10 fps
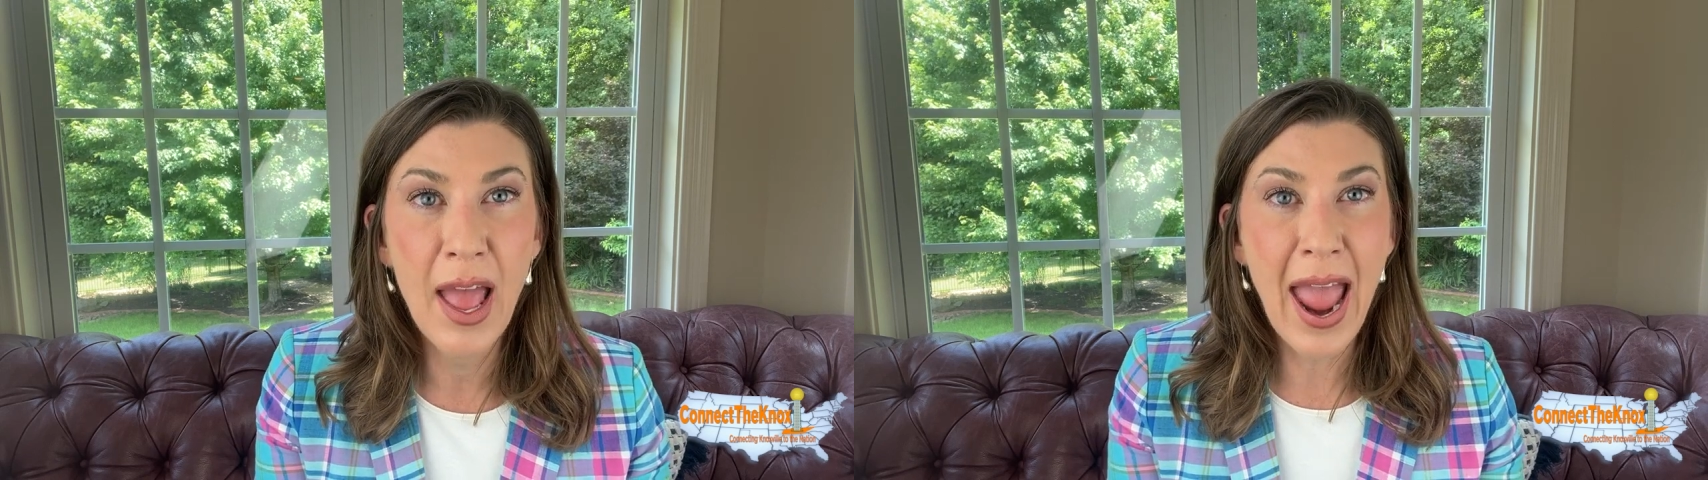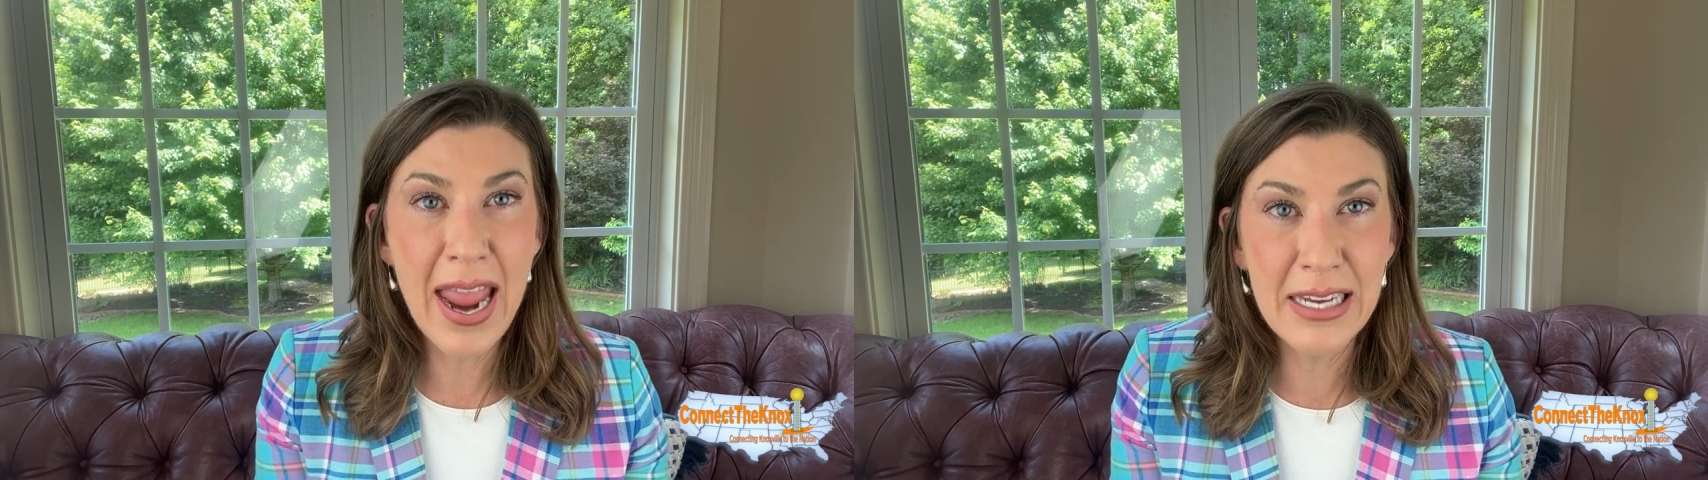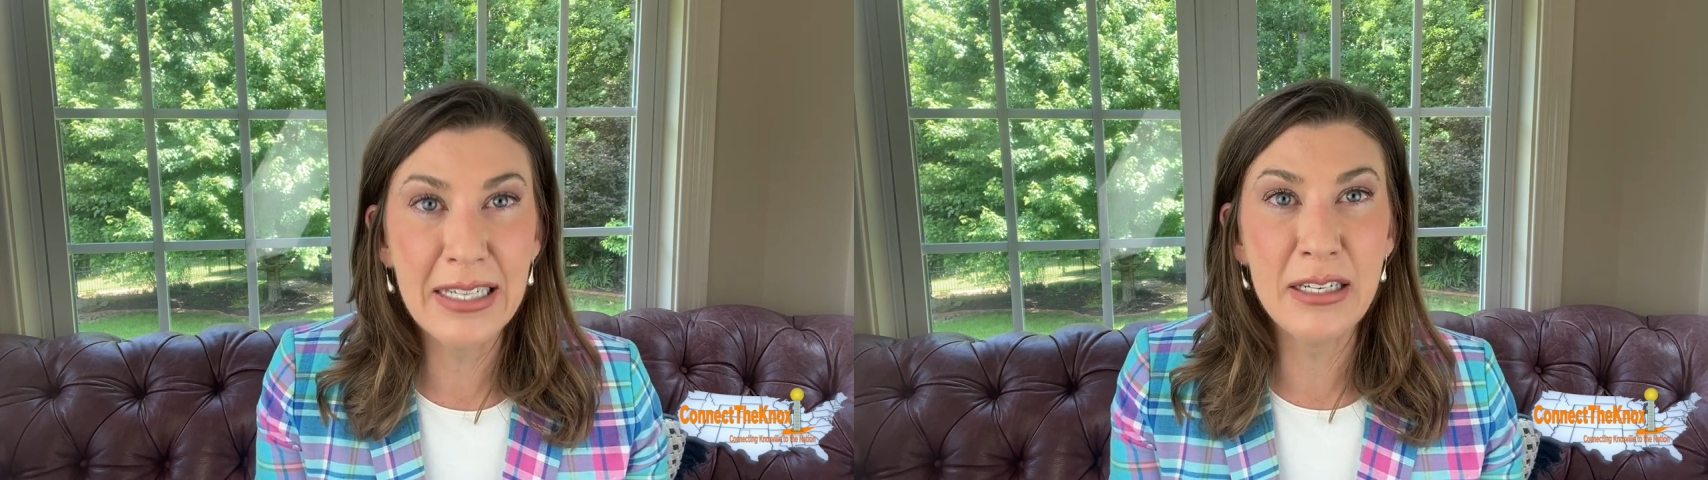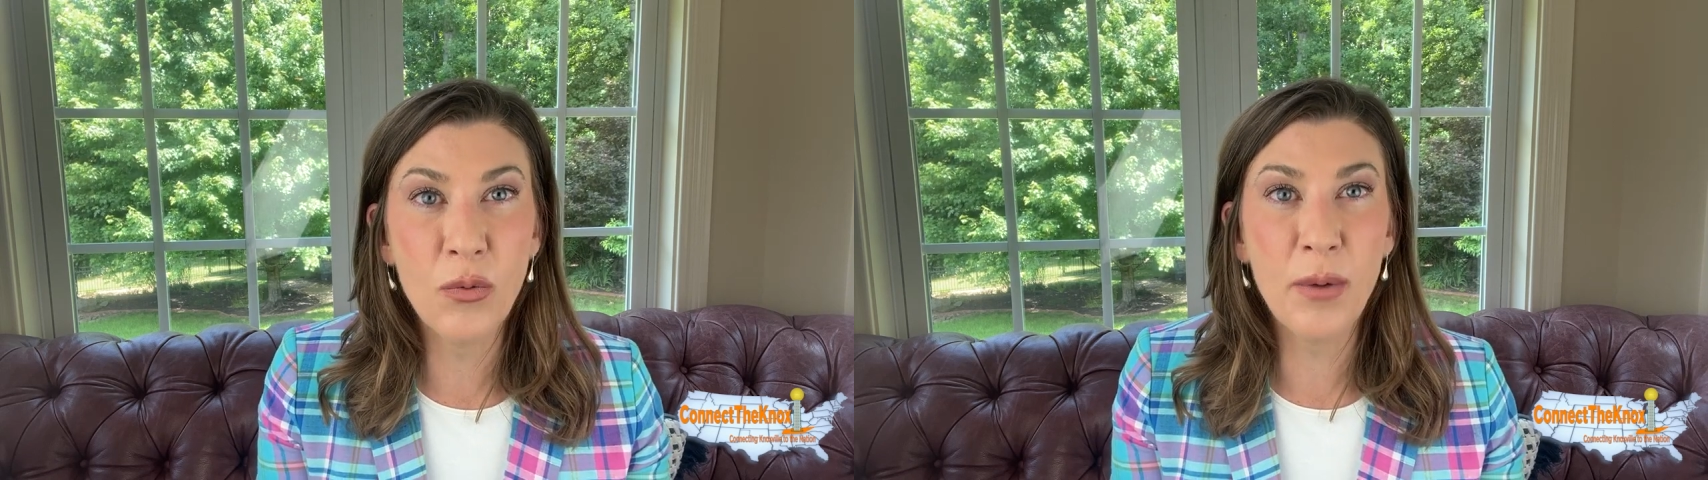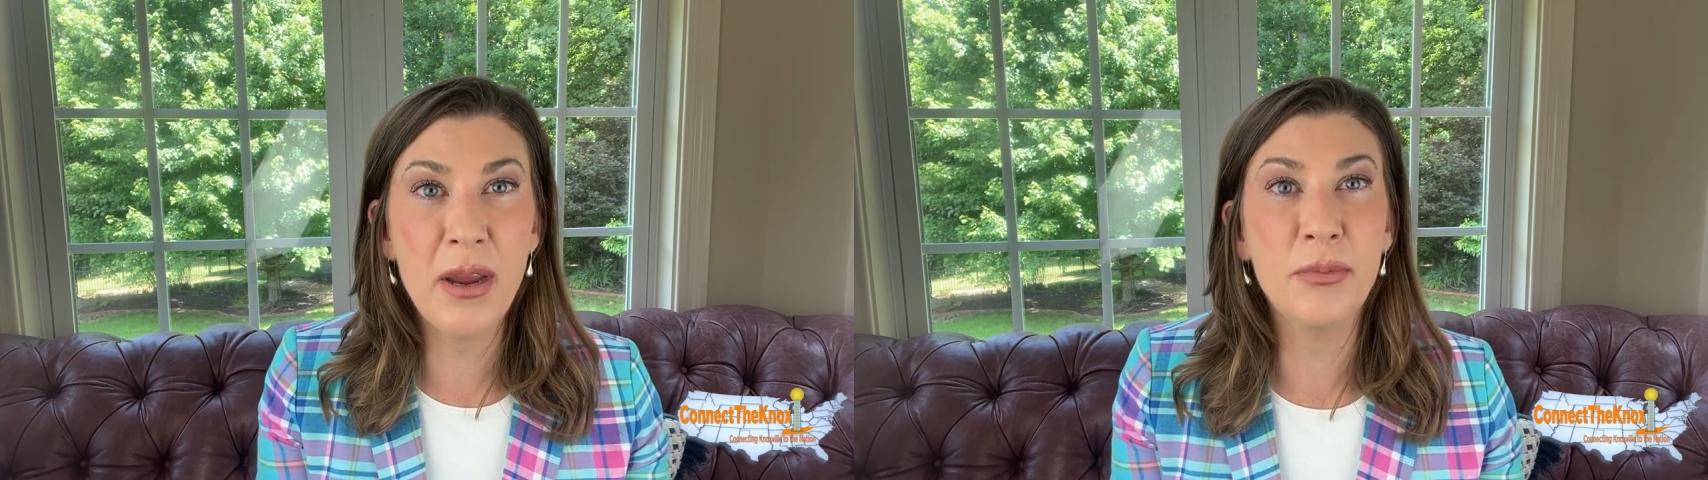And
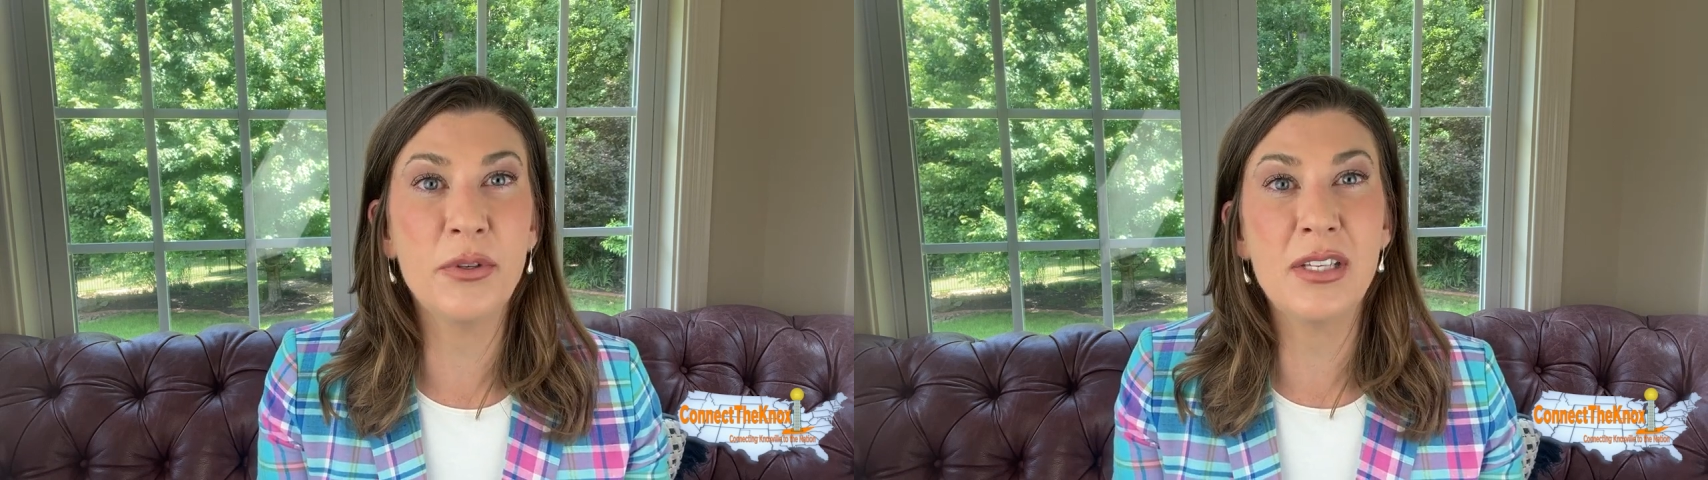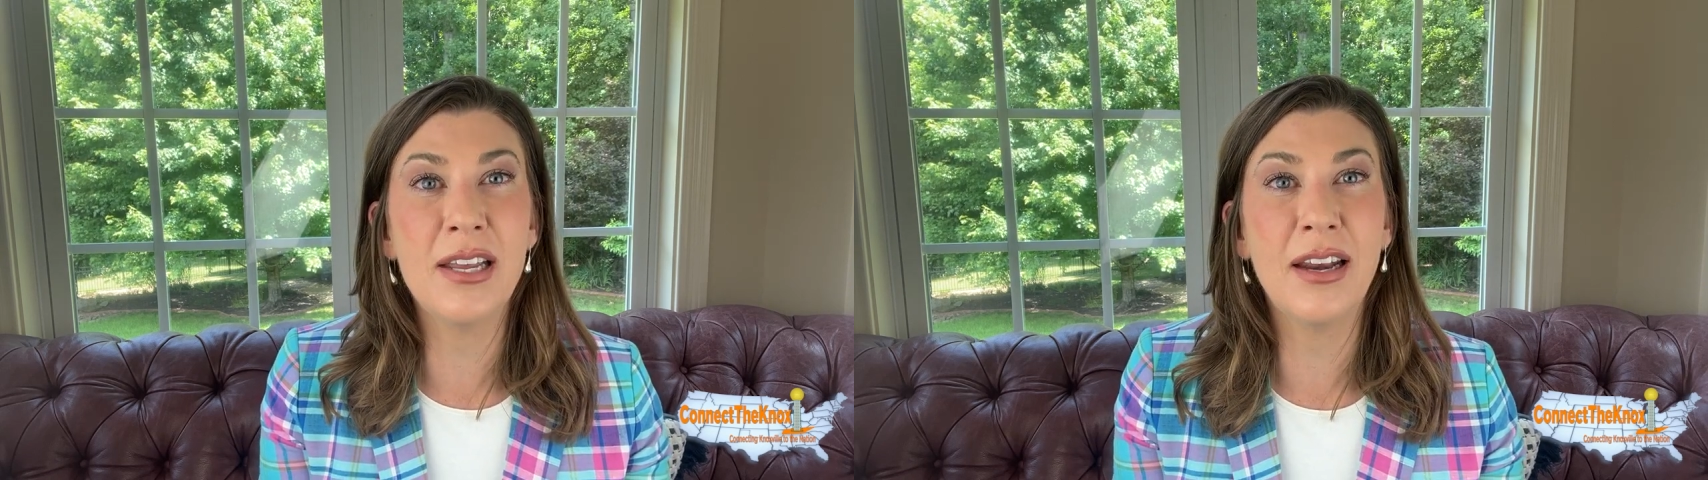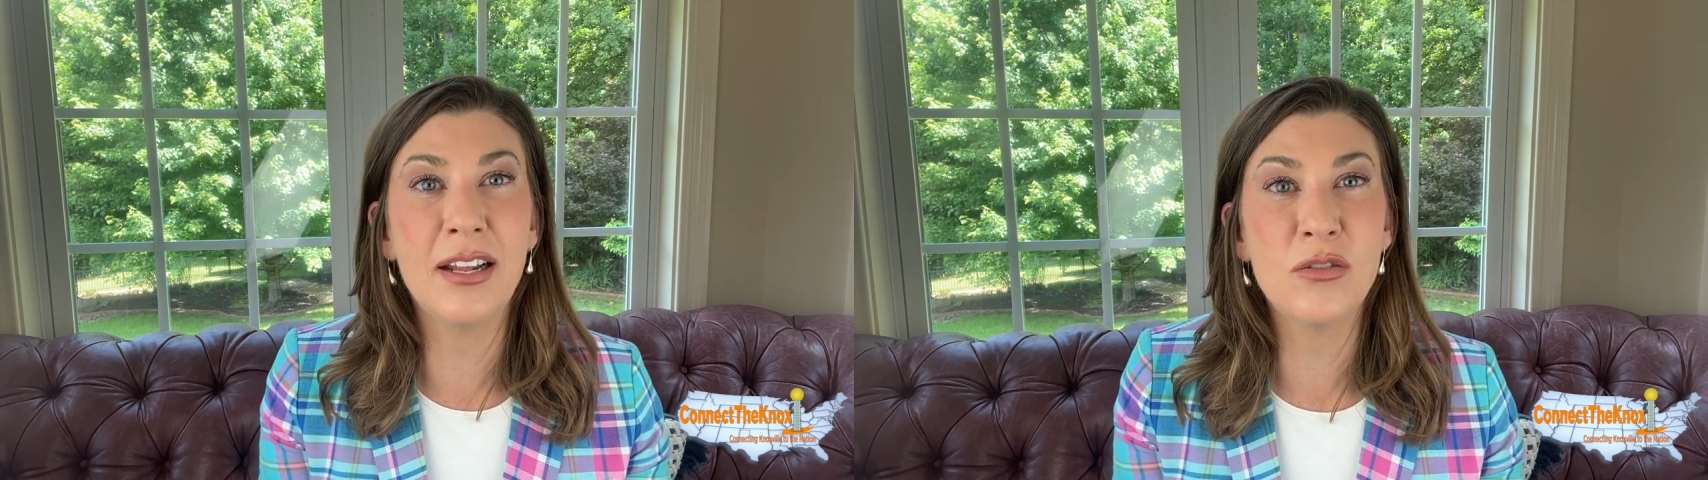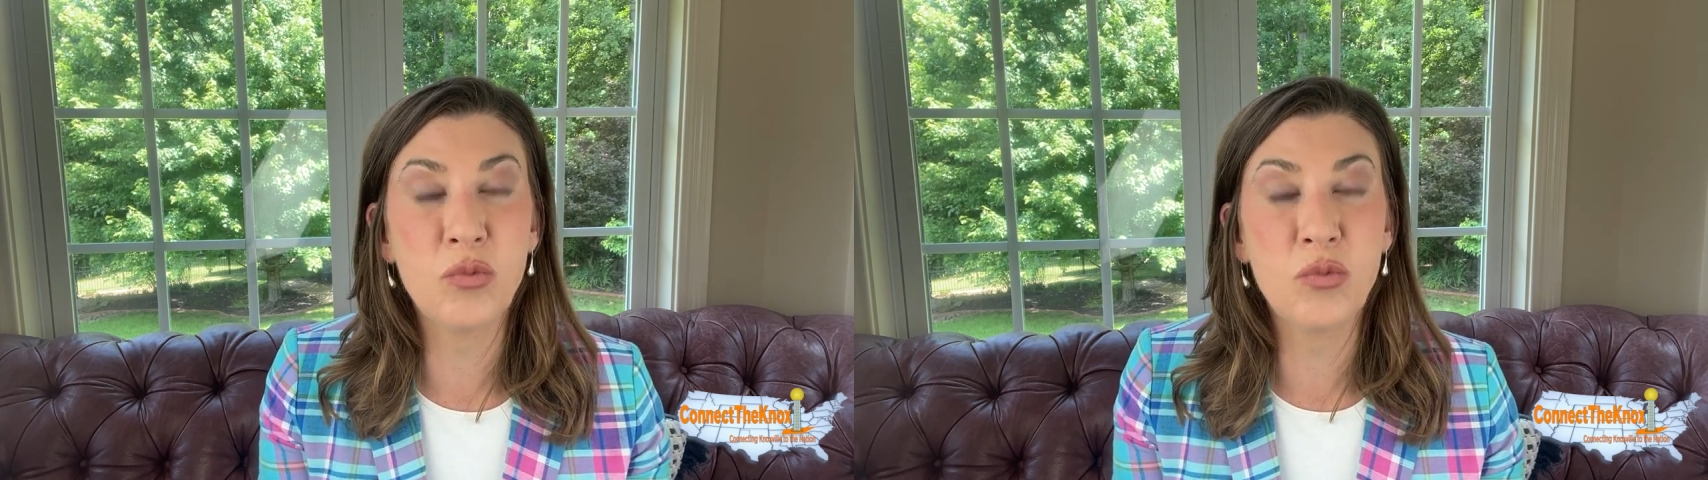when people see that it's